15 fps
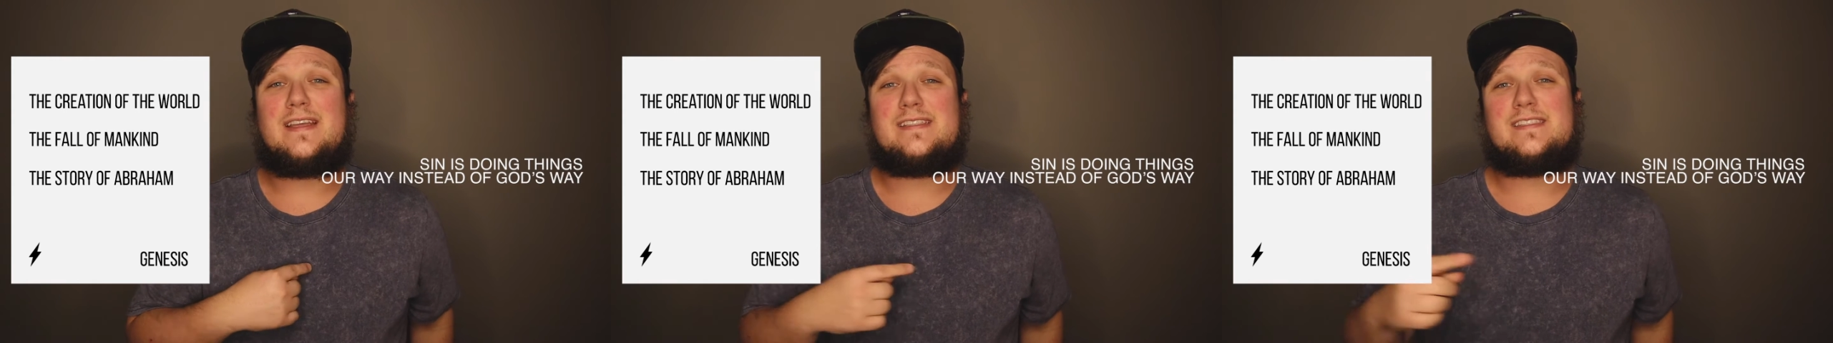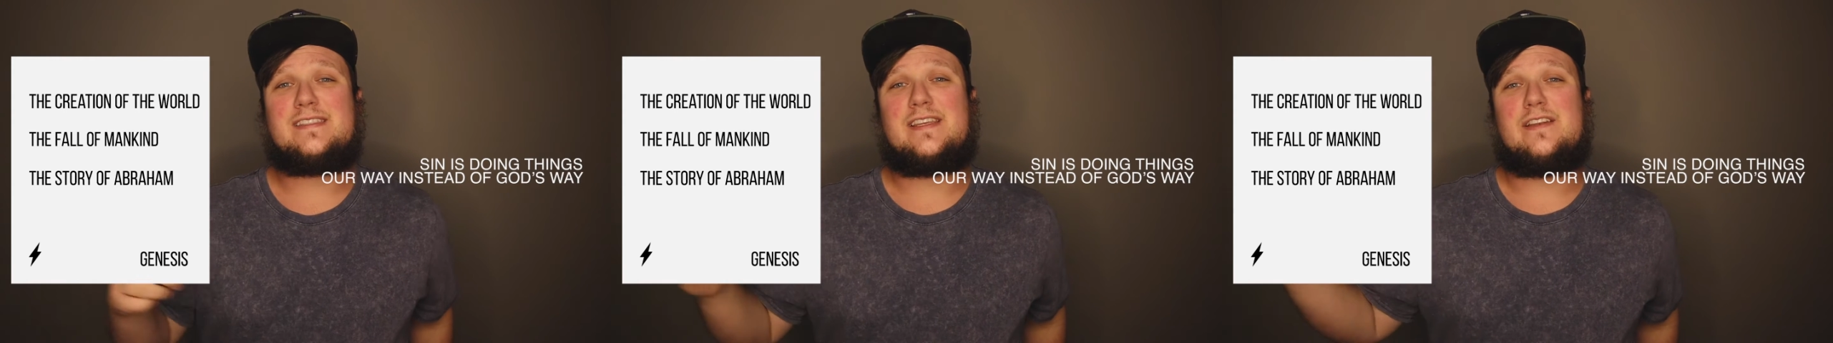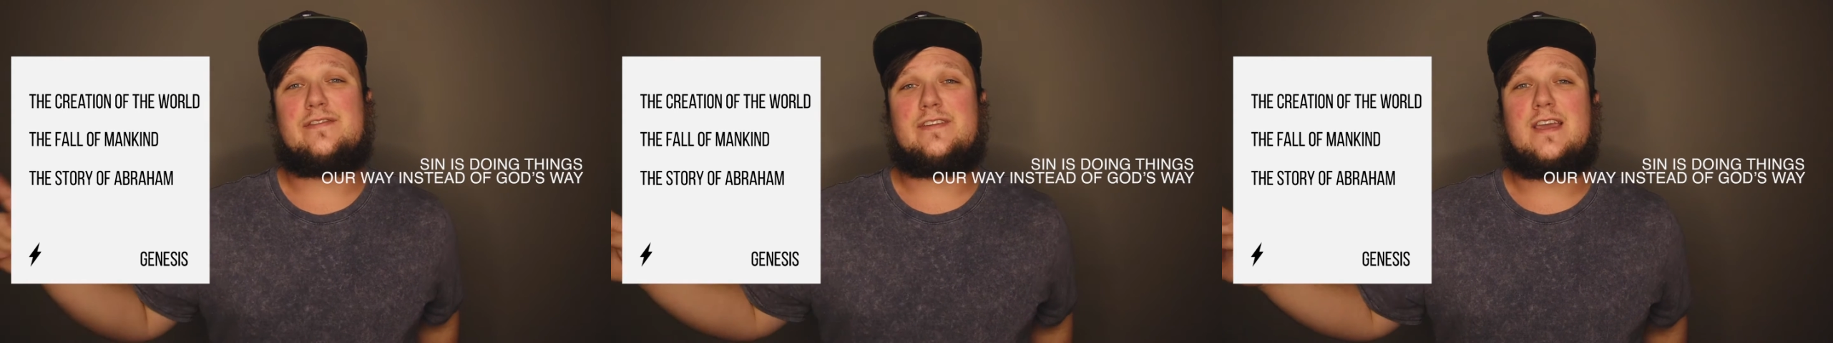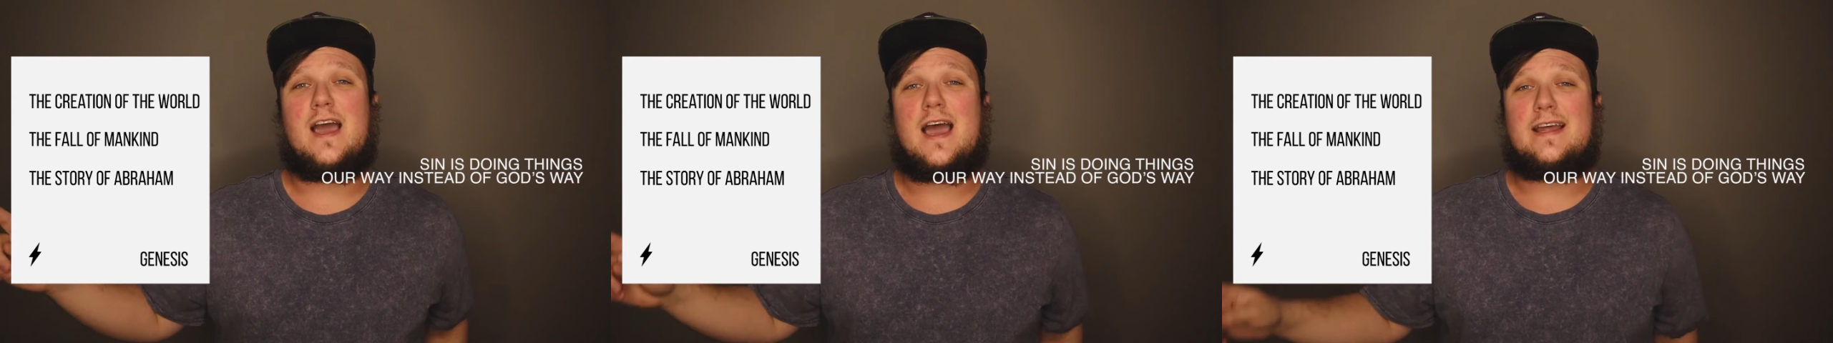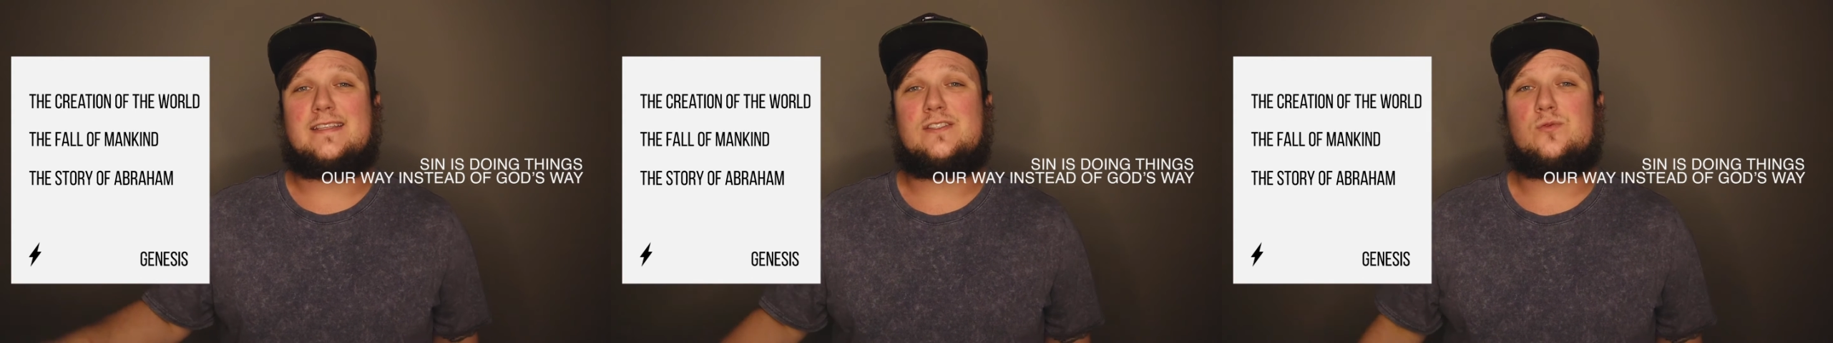instead of
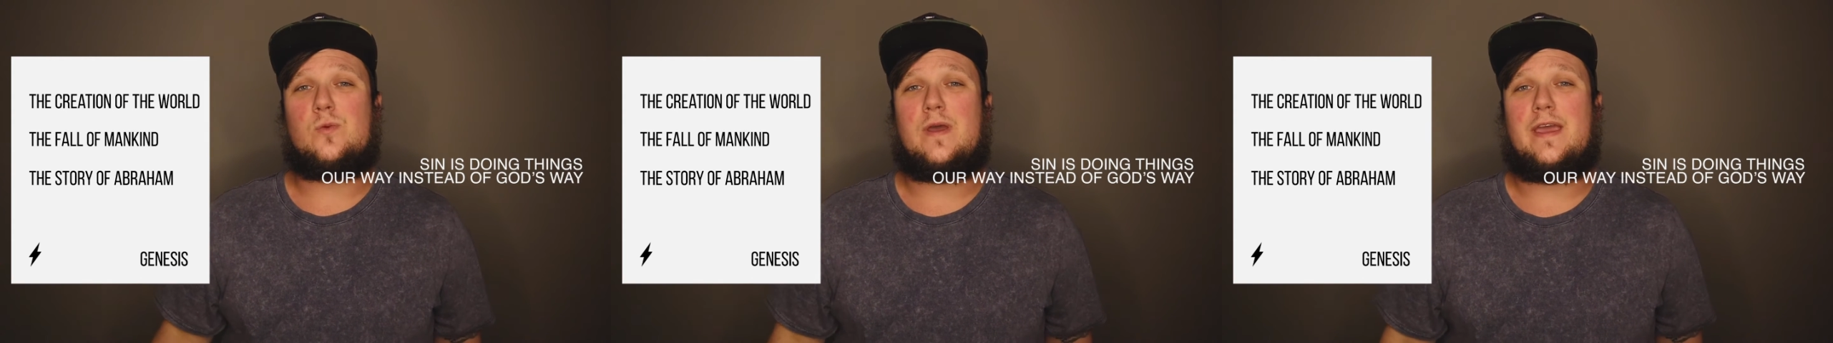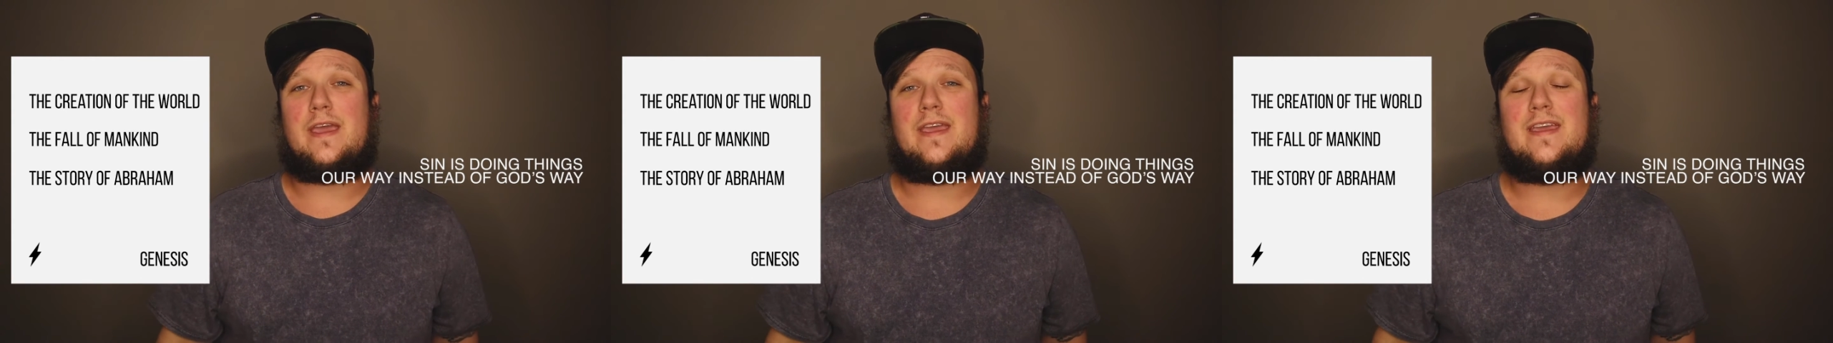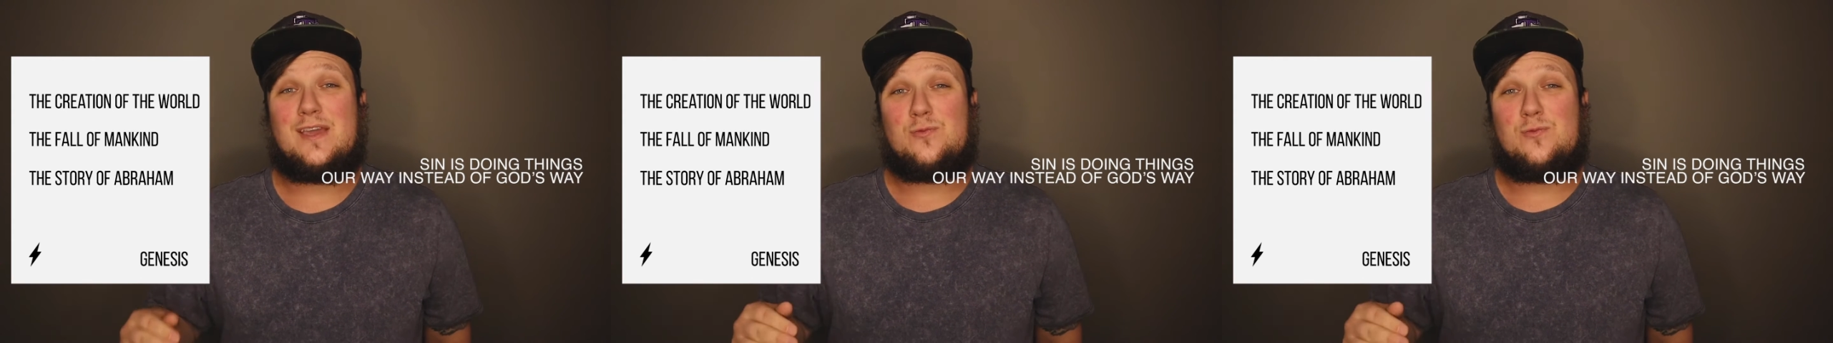God's way.